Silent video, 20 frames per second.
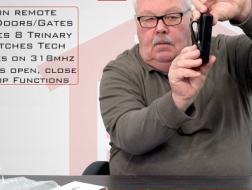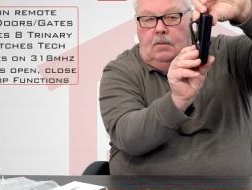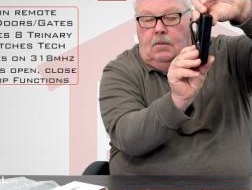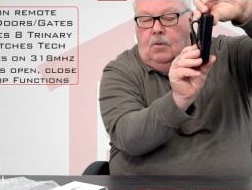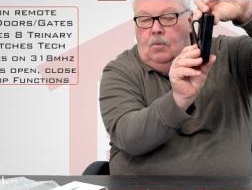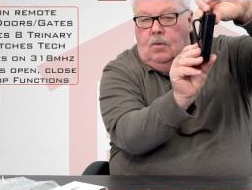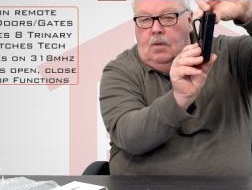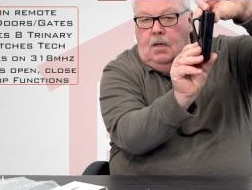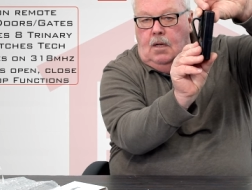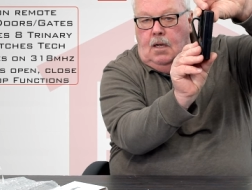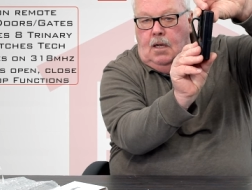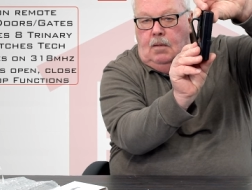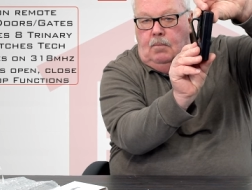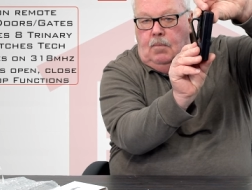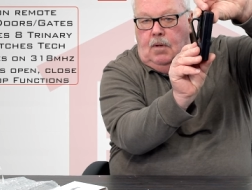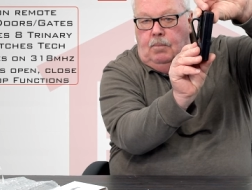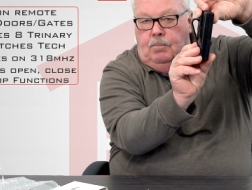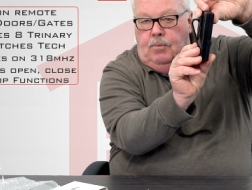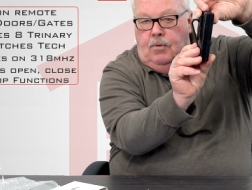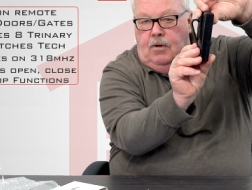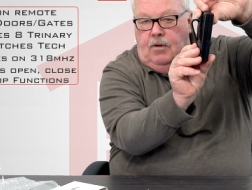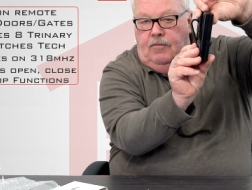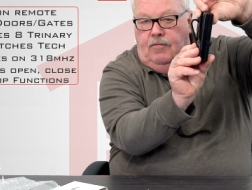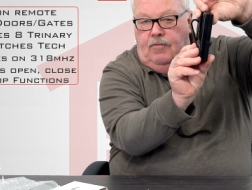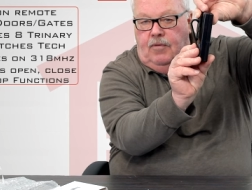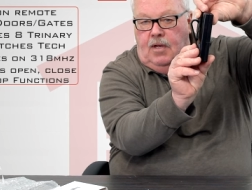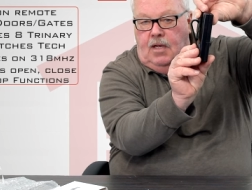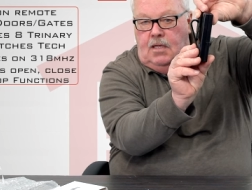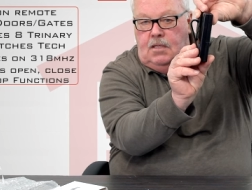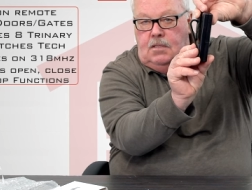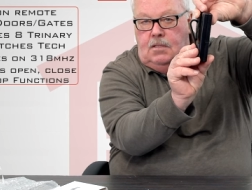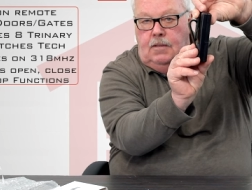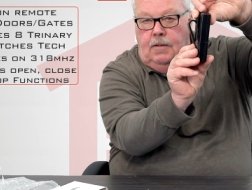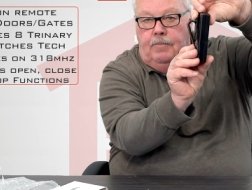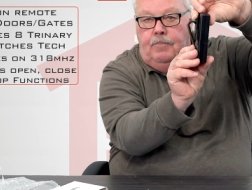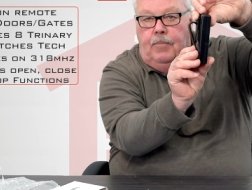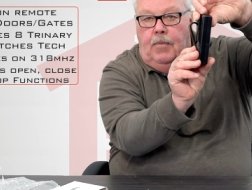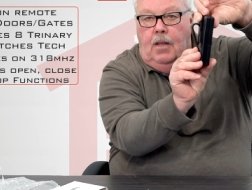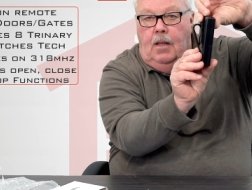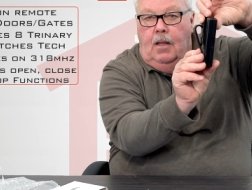Don't want to hide my pretty face.
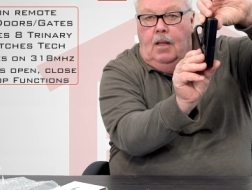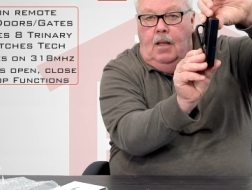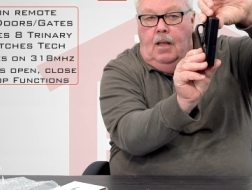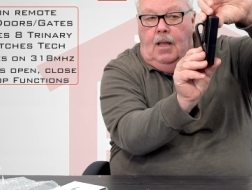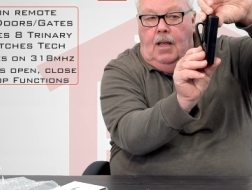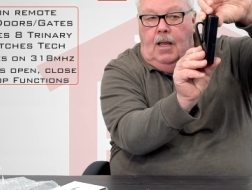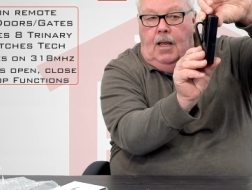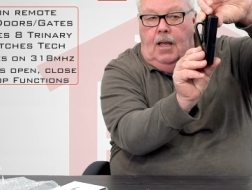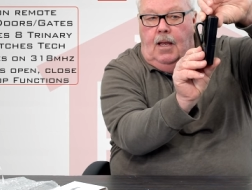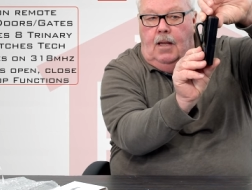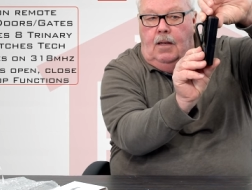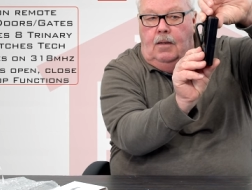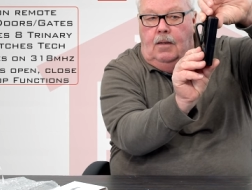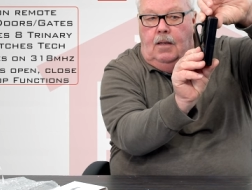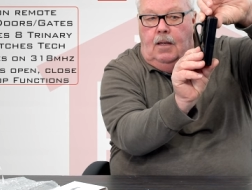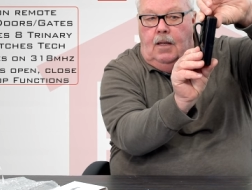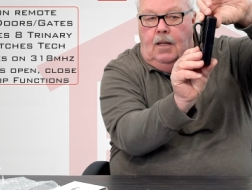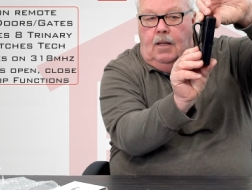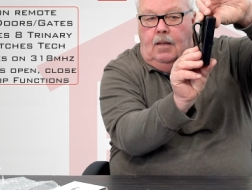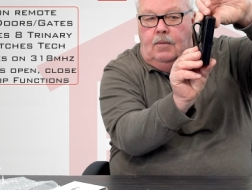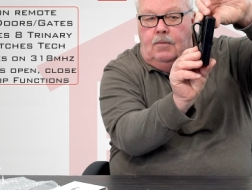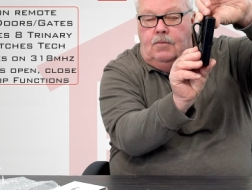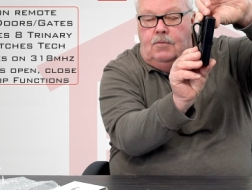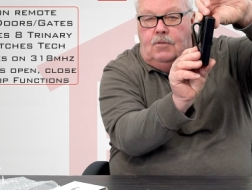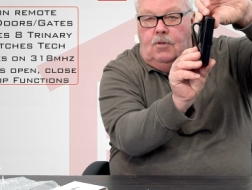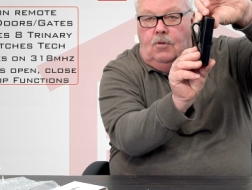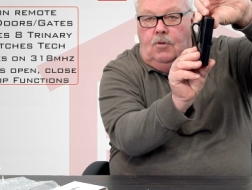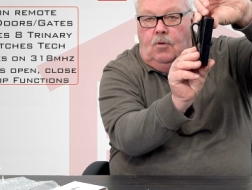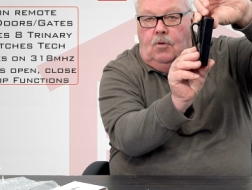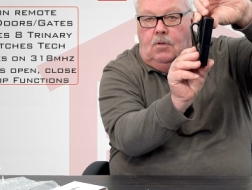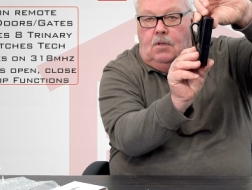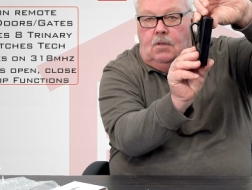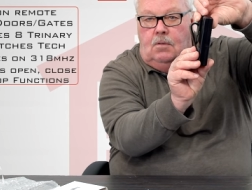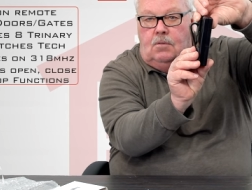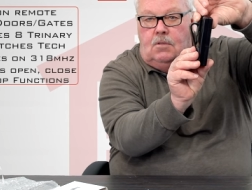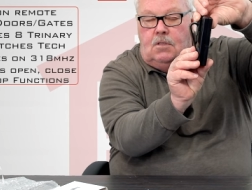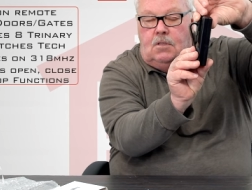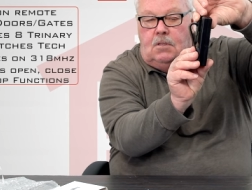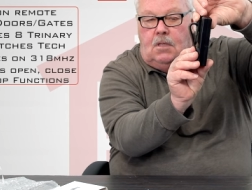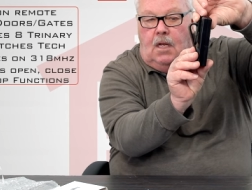And uh, so you can
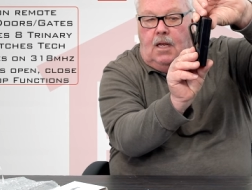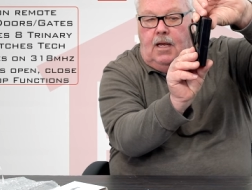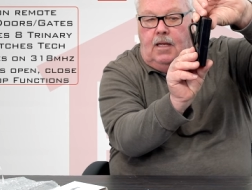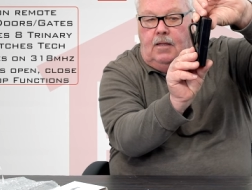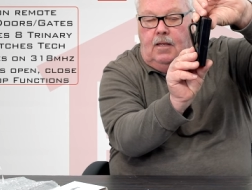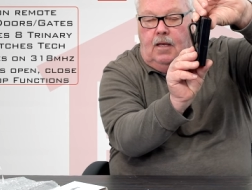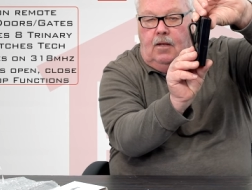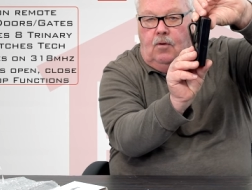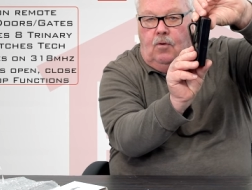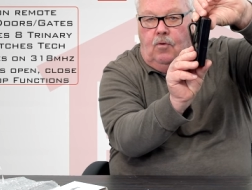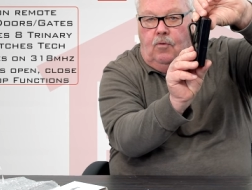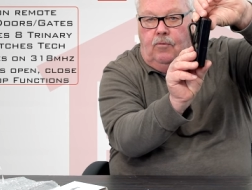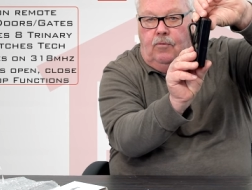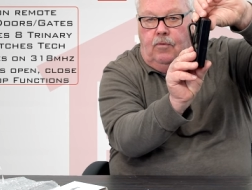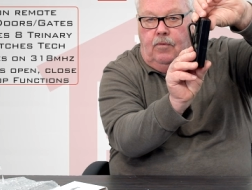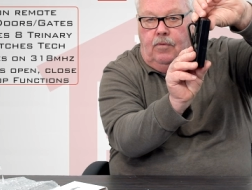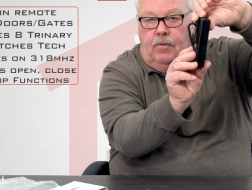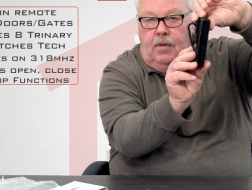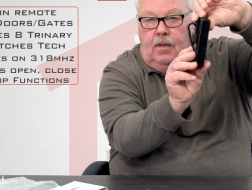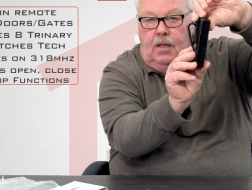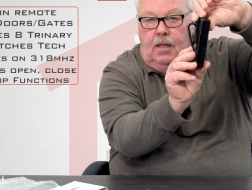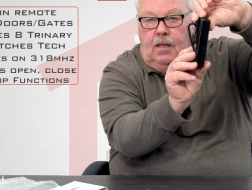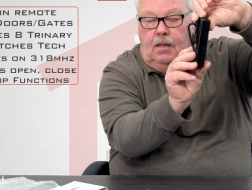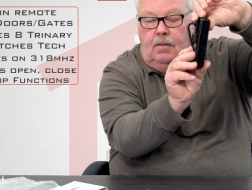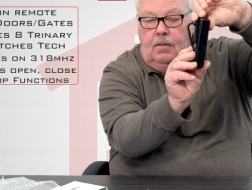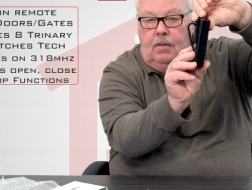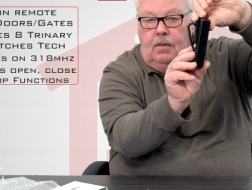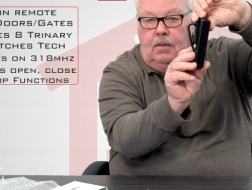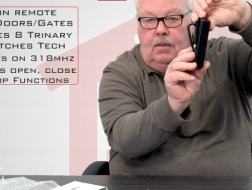slide that over the